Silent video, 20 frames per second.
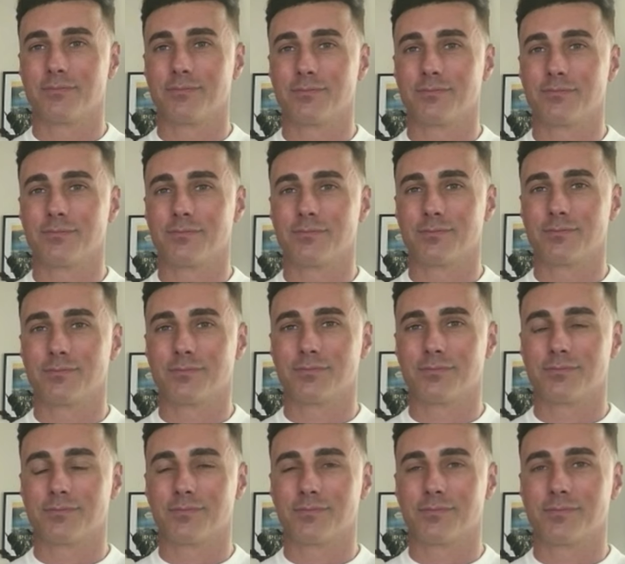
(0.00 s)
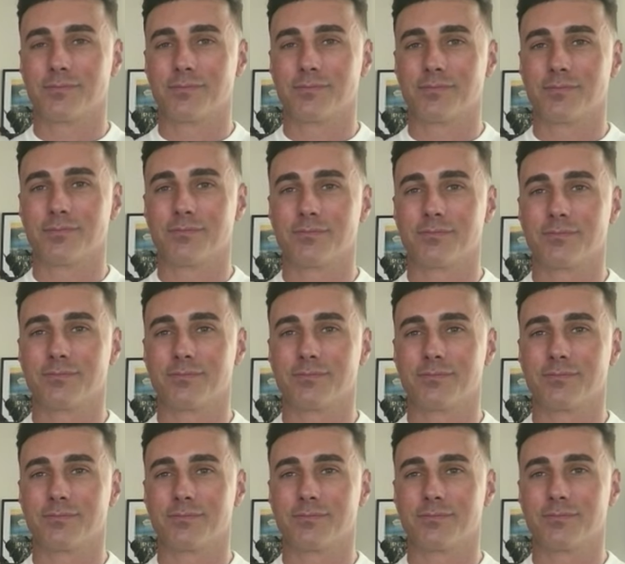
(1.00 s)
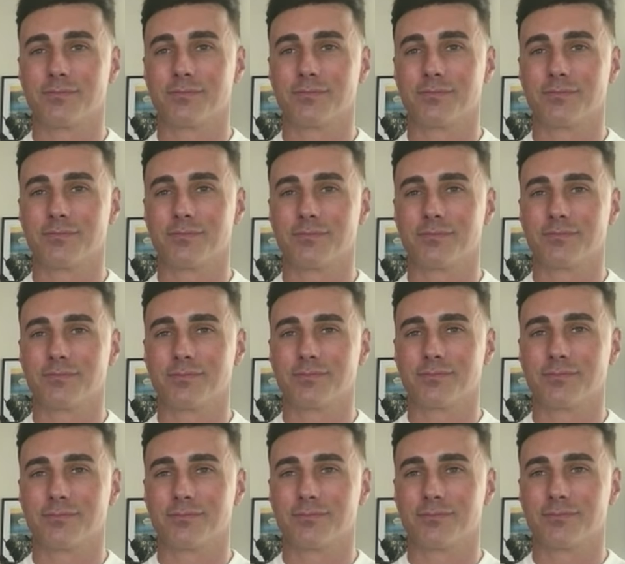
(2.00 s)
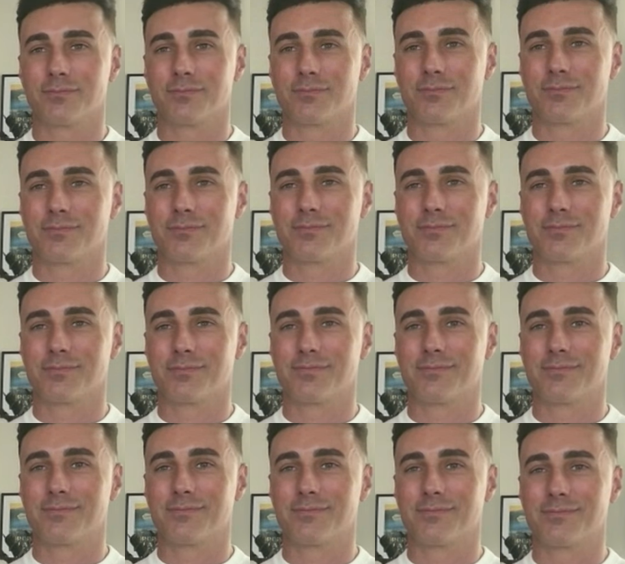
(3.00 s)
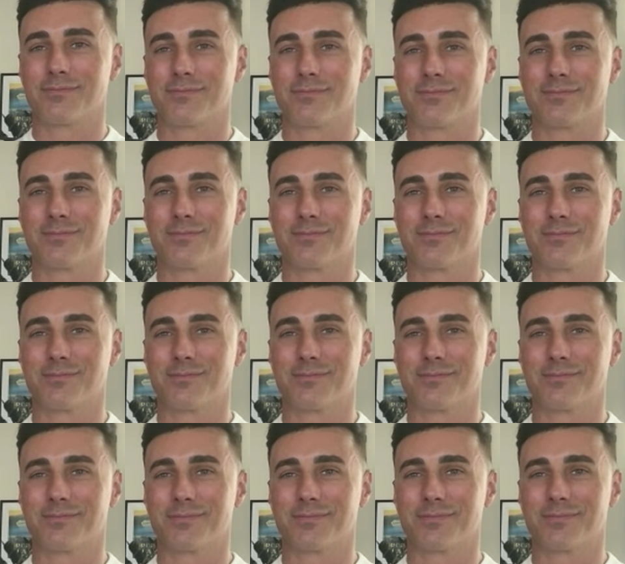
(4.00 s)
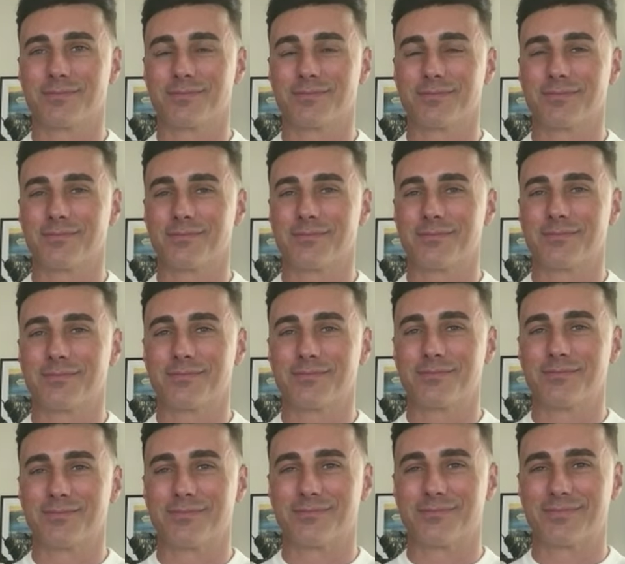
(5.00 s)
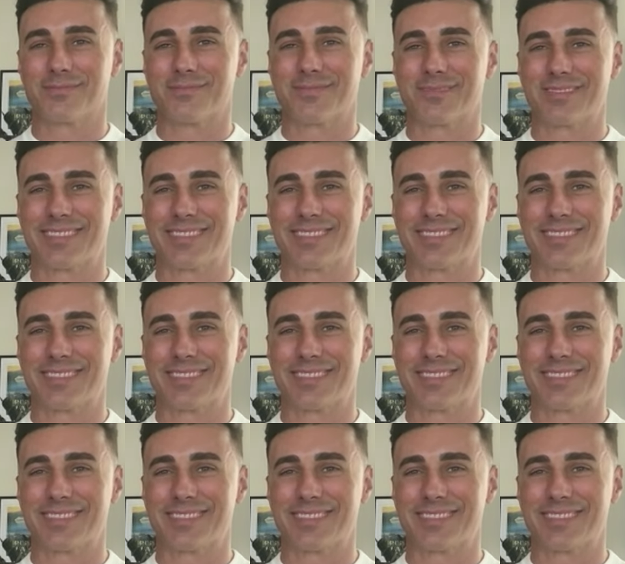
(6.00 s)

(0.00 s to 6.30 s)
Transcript: [no speech]